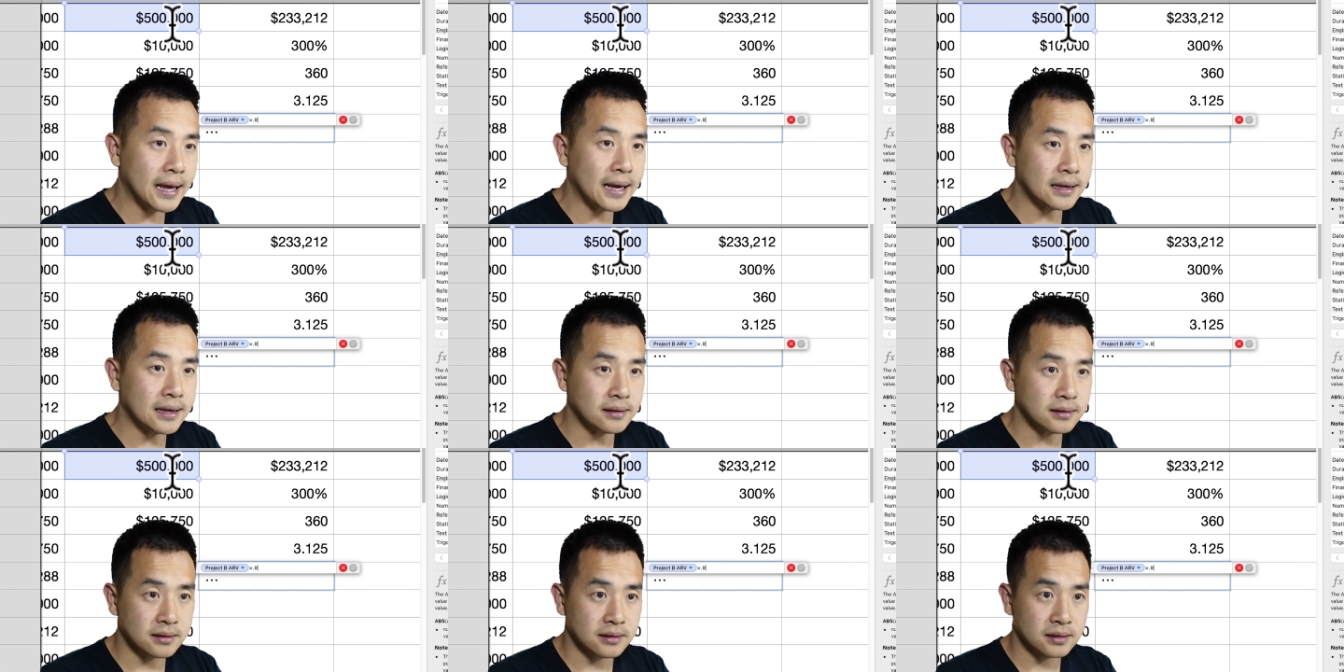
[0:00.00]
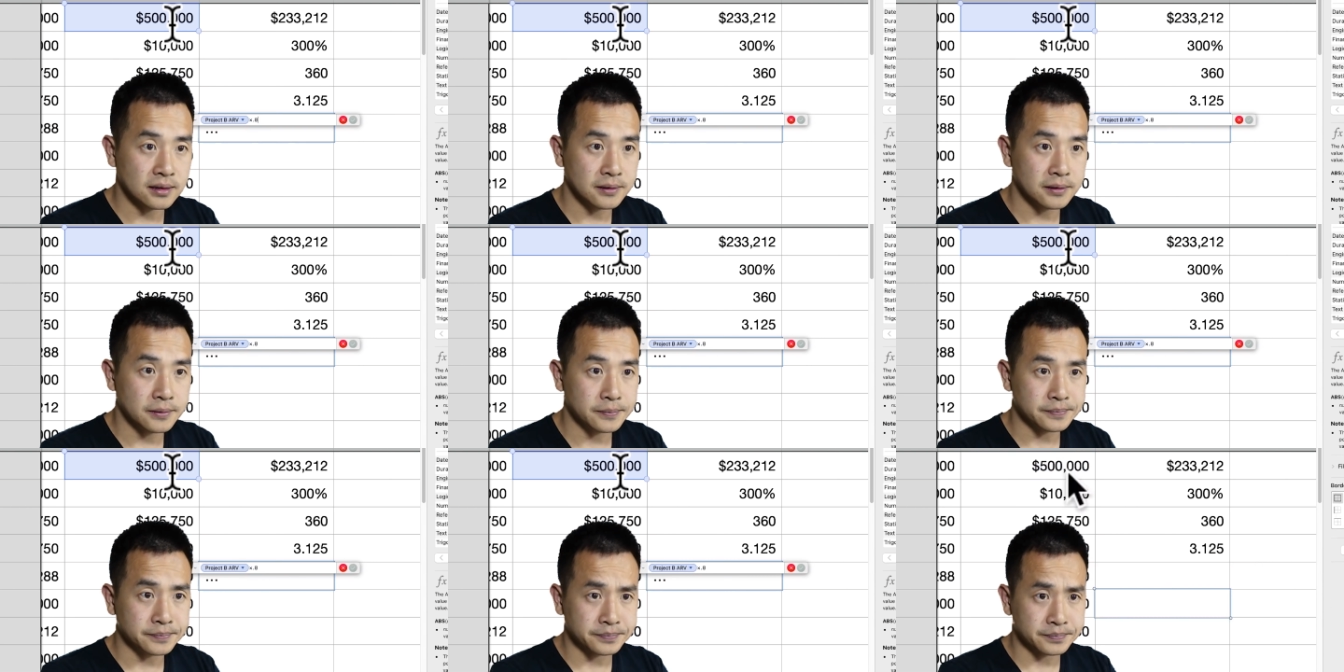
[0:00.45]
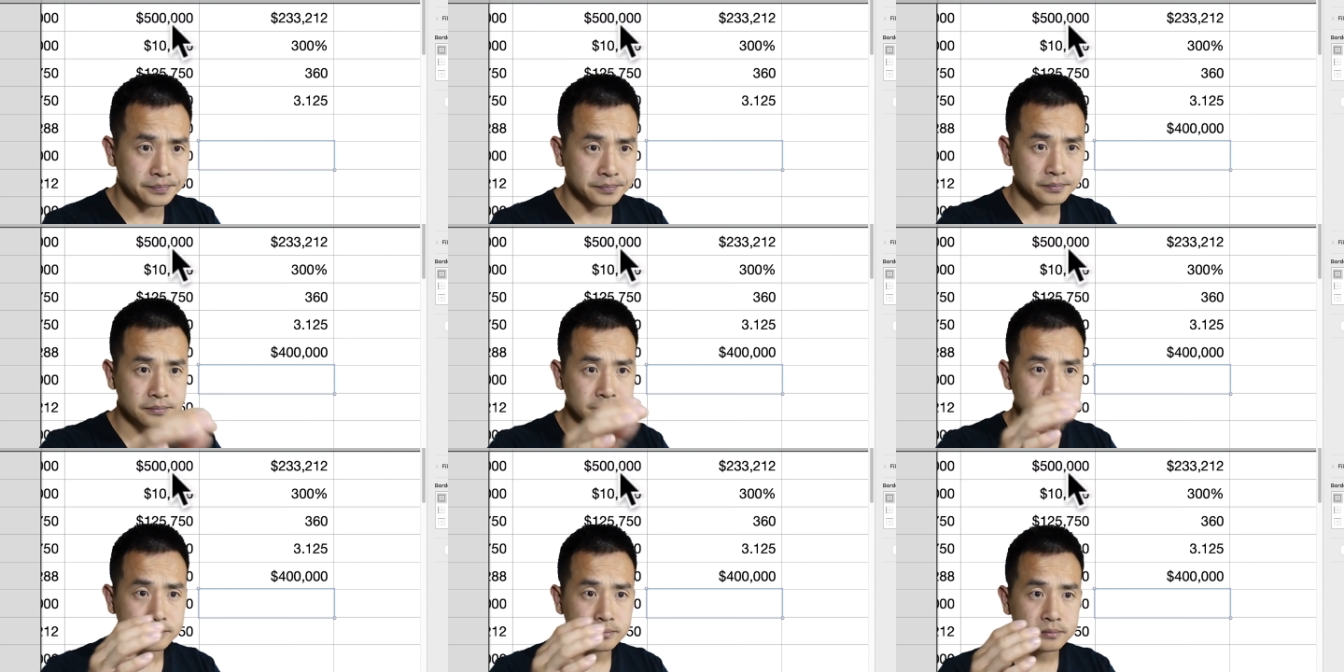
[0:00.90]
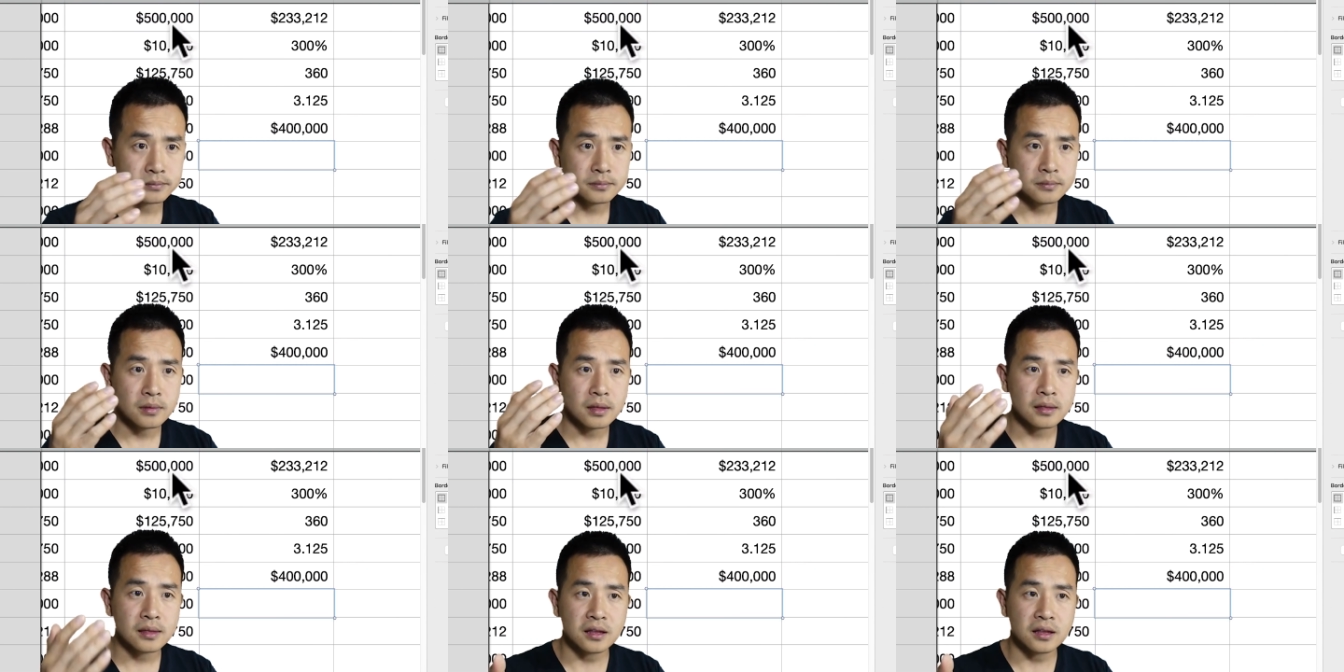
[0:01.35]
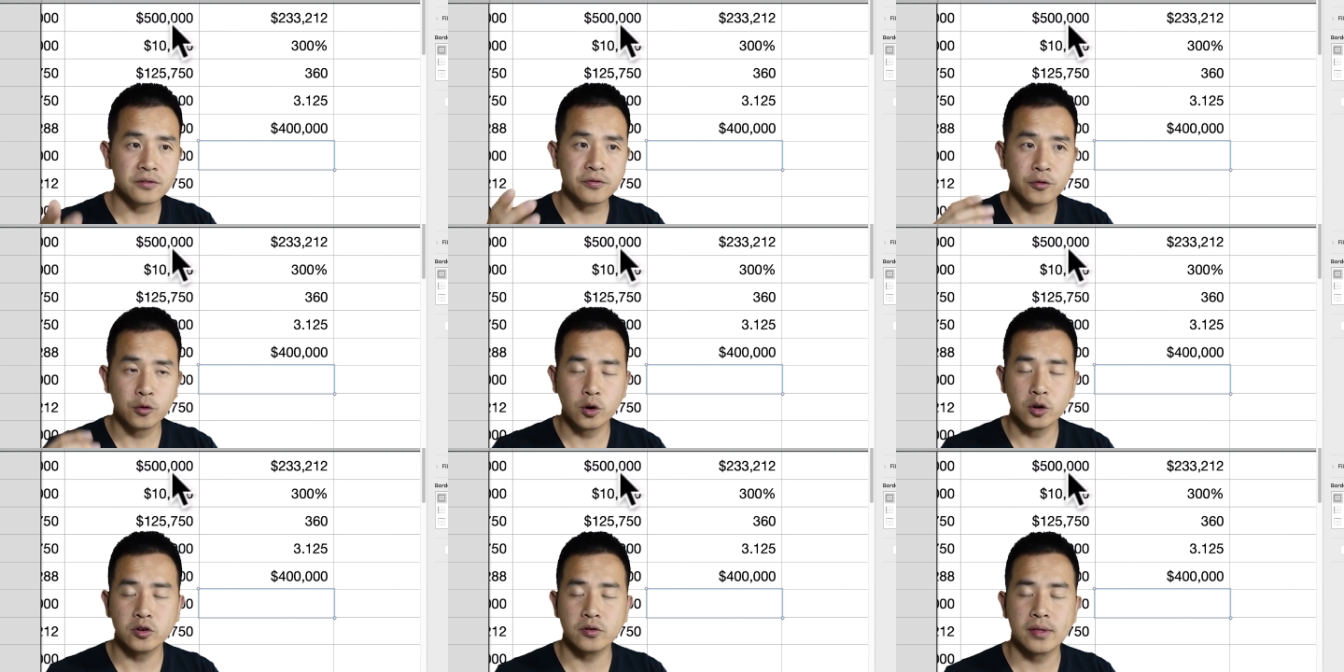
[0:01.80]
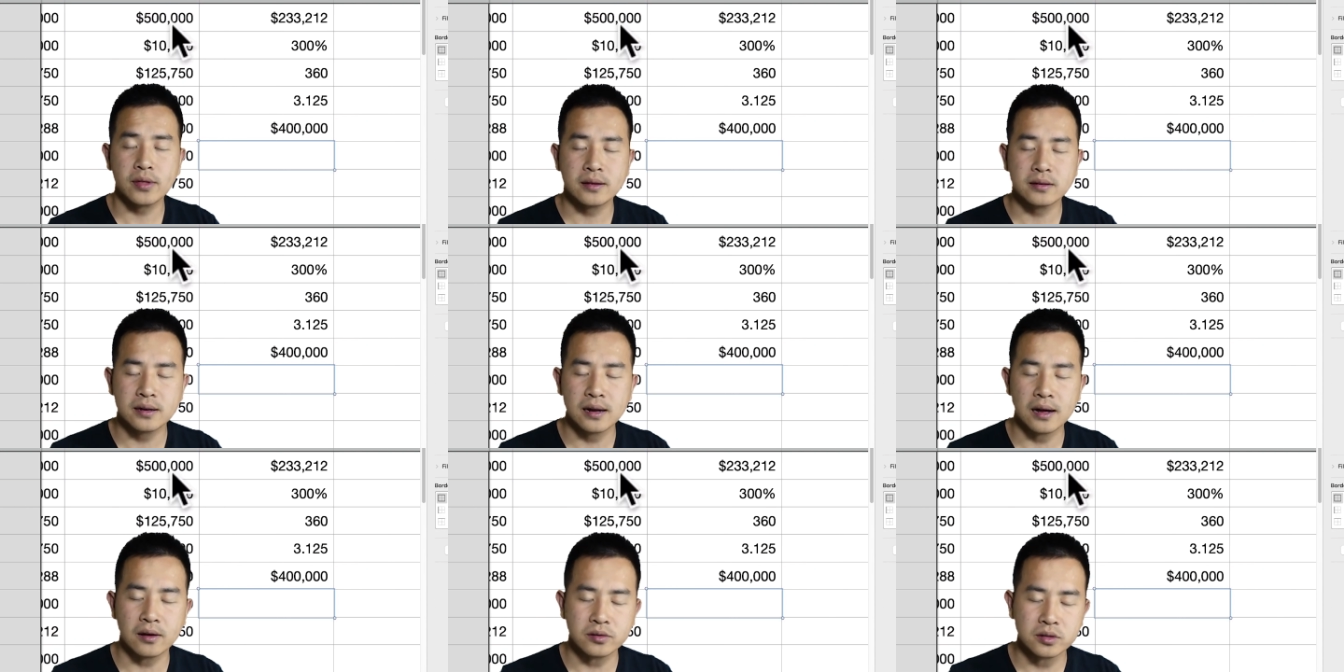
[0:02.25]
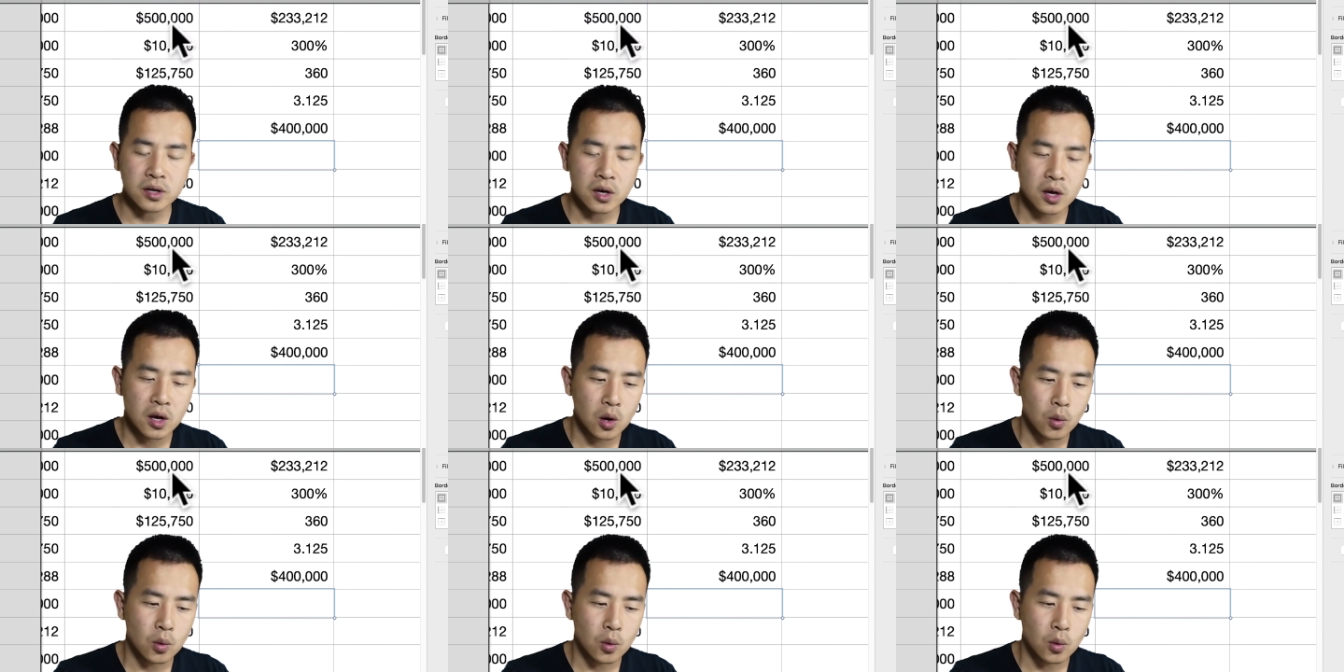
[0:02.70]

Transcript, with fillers: eight. That's four hundred thousand dollars.